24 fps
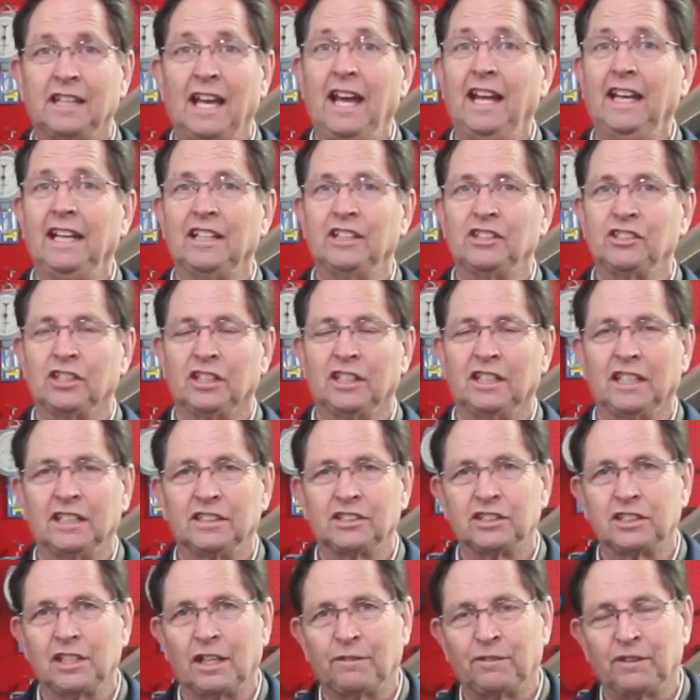that engine
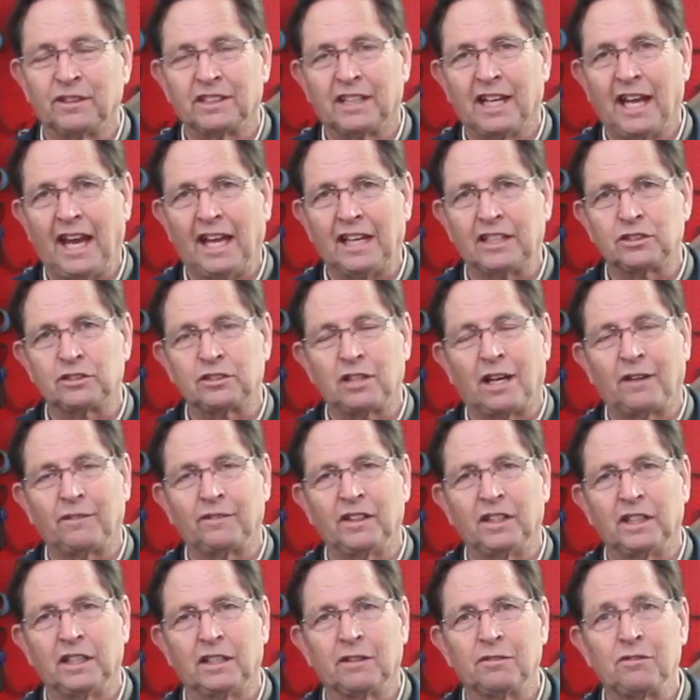had suffered
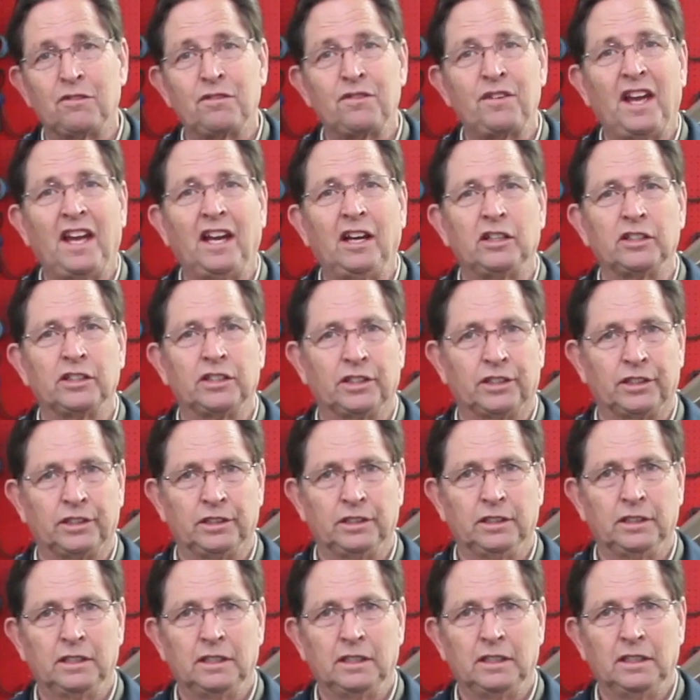catastrophic
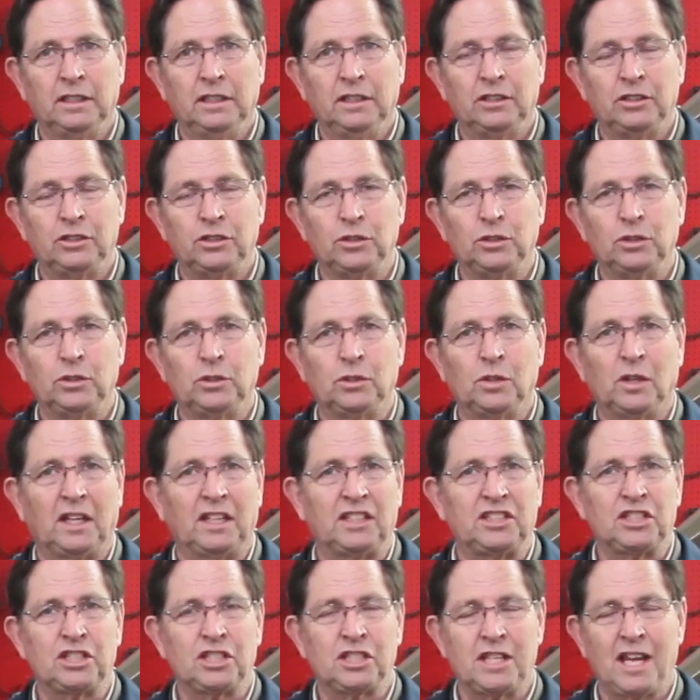failure due to
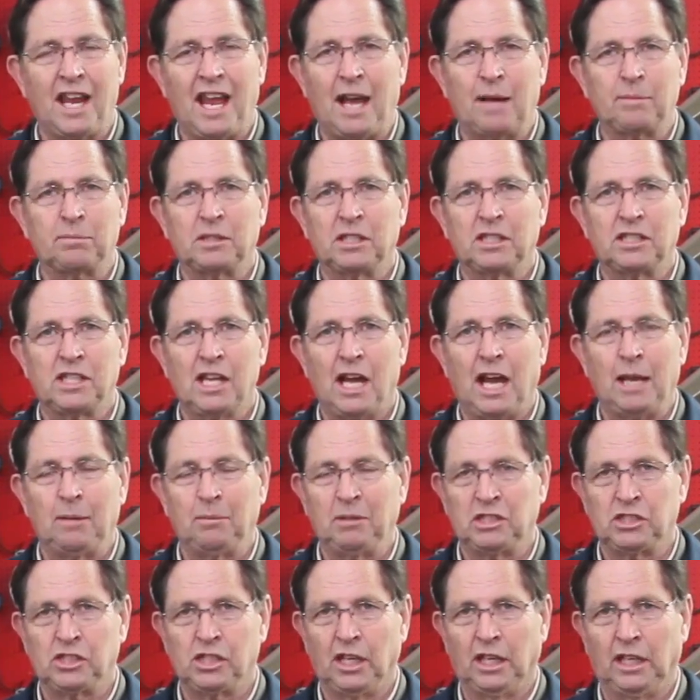a snapped
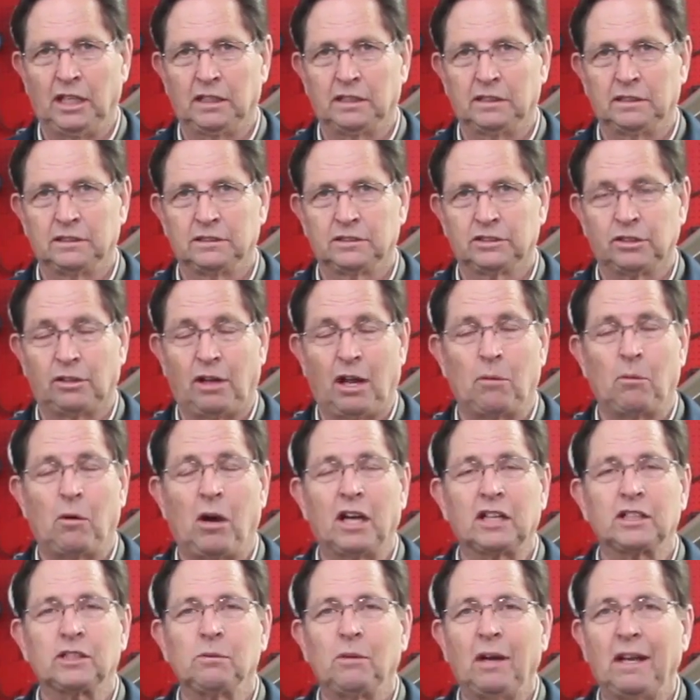timing chain. So I
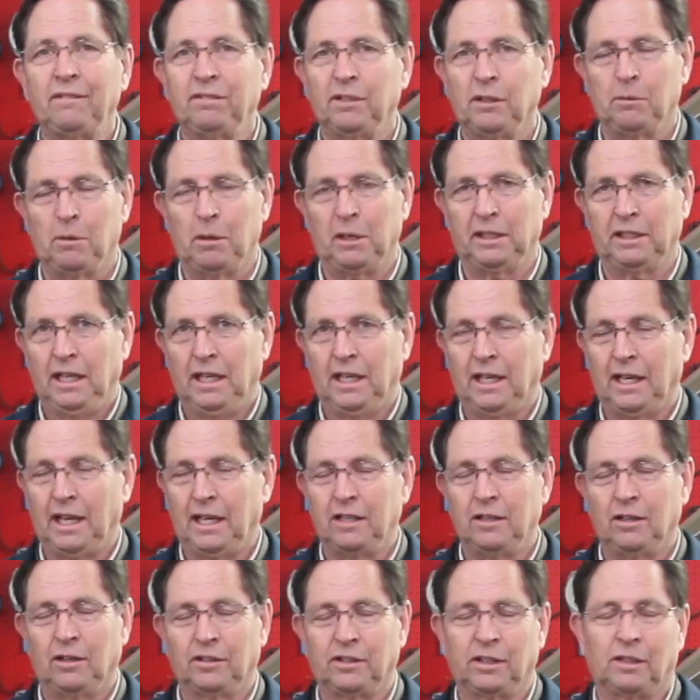walked away from it. And I
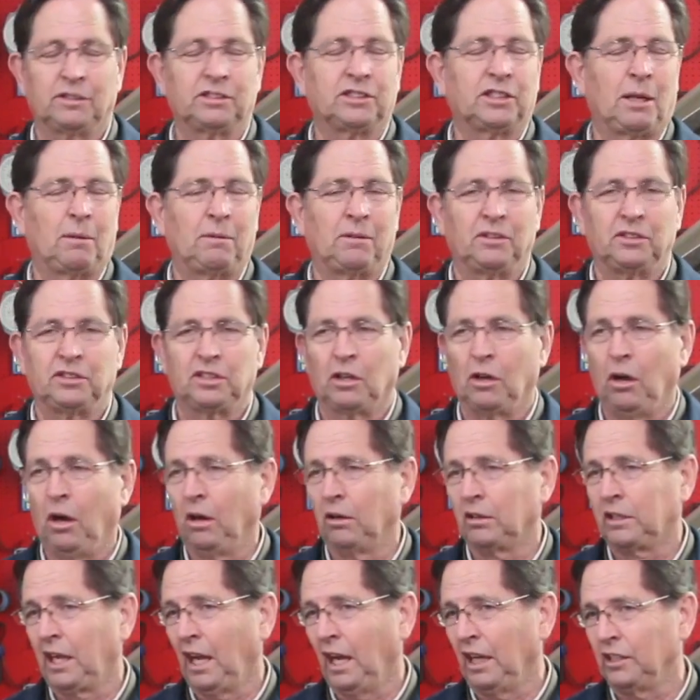know there are some of you who said,
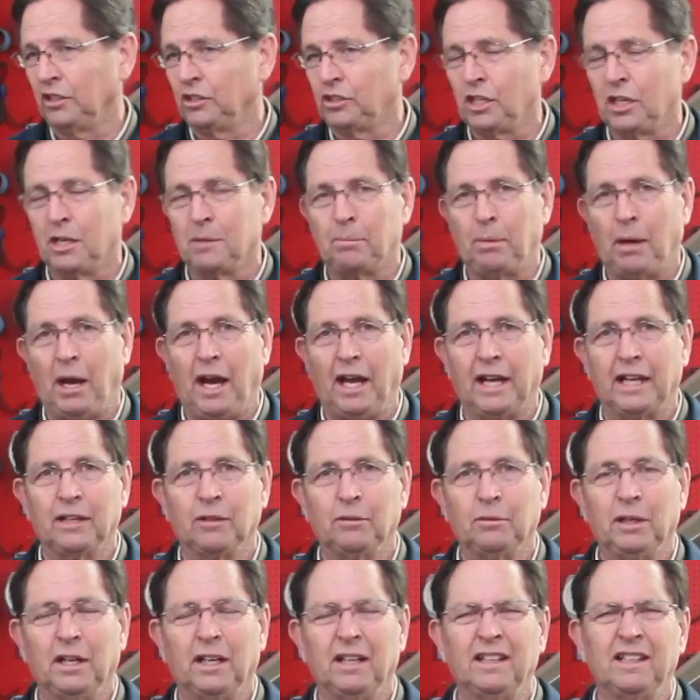oh, Kent, you should have bought
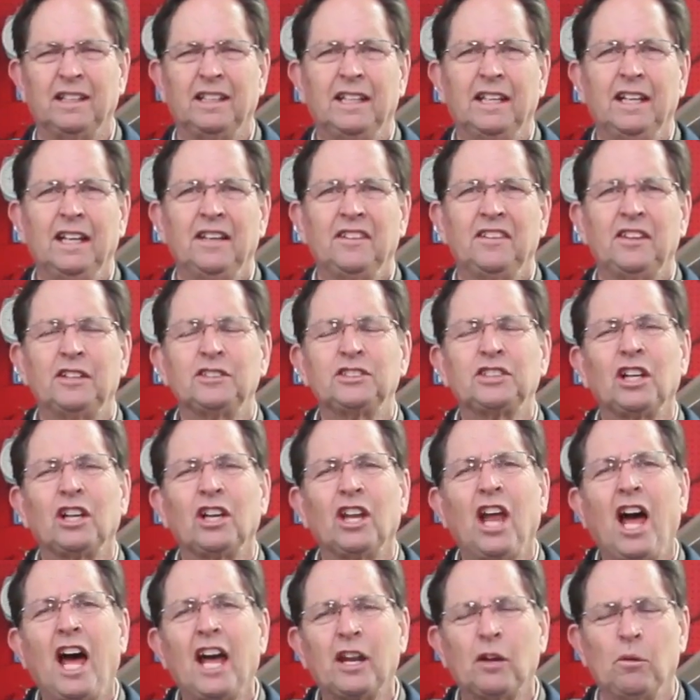it. Well, there's a
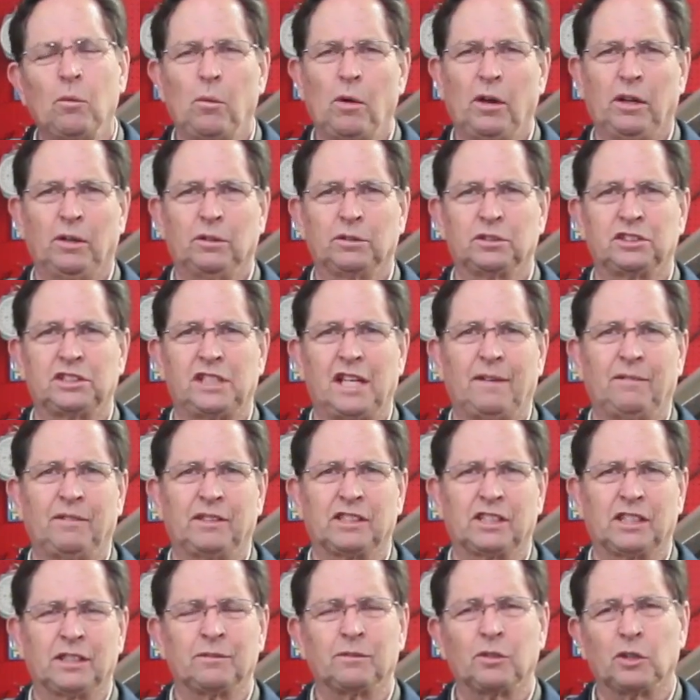lot of
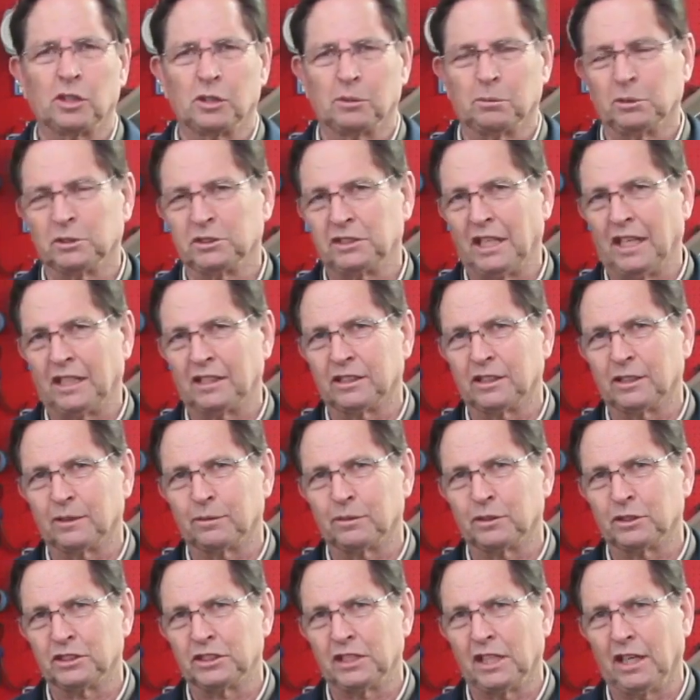107 convertibles out there
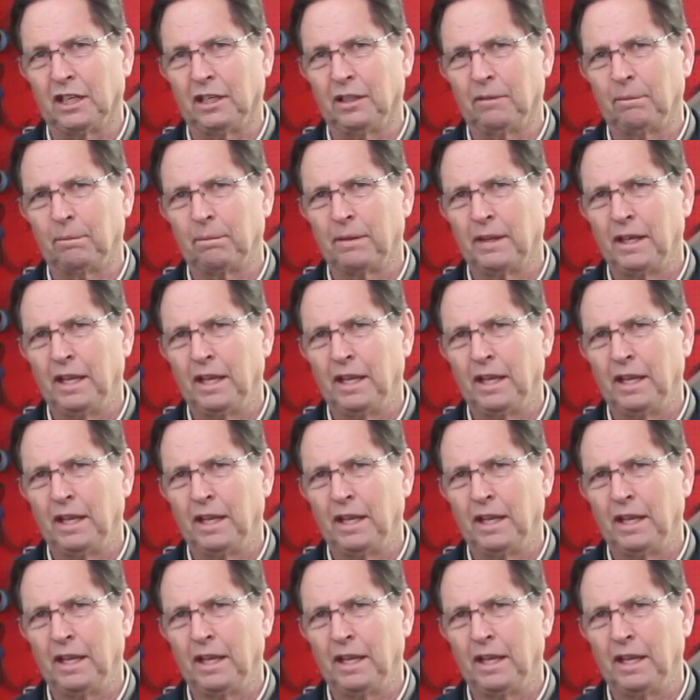for sale.